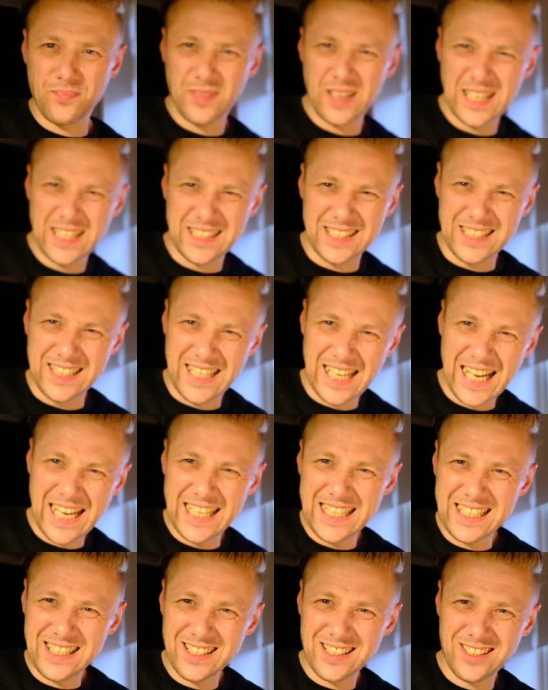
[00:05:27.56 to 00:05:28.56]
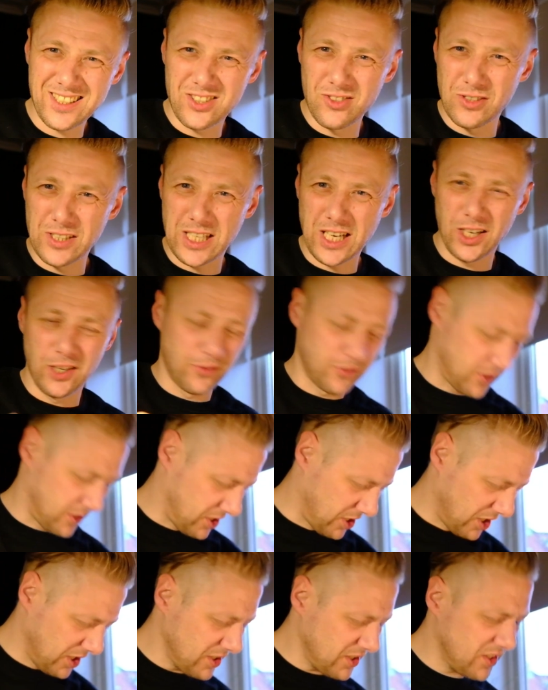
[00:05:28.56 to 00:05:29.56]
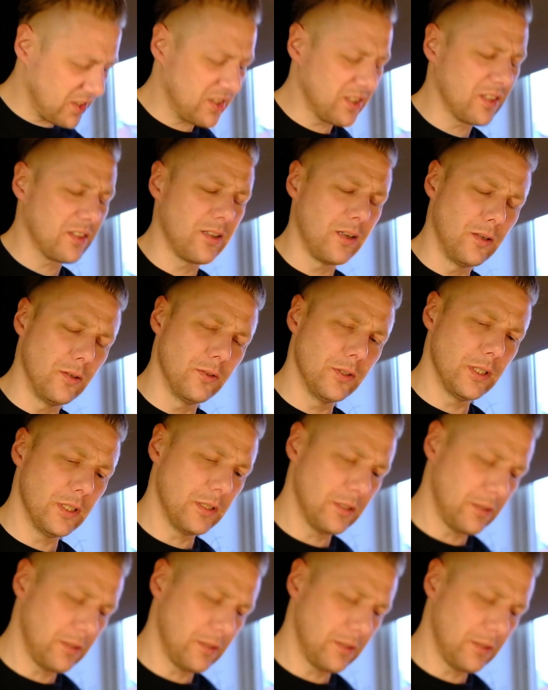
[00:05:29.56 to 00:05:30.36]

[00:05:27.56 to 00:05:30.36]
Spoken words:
It gates, so it kind of cuts the tone.